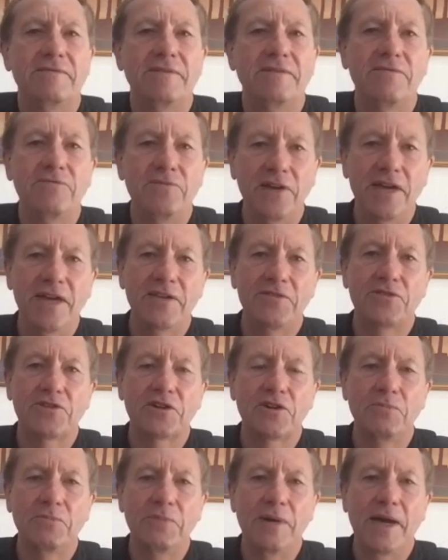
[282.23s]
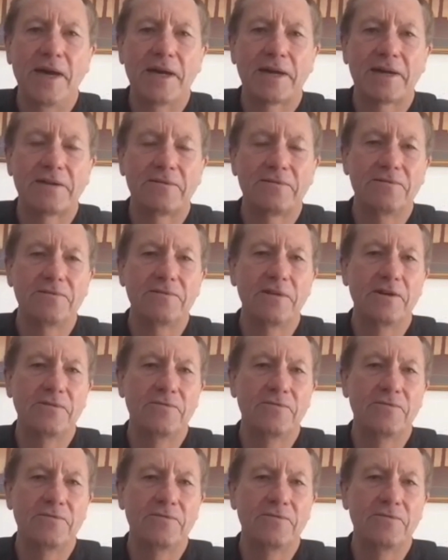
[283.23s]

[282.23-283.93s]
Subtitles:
If I had to go back and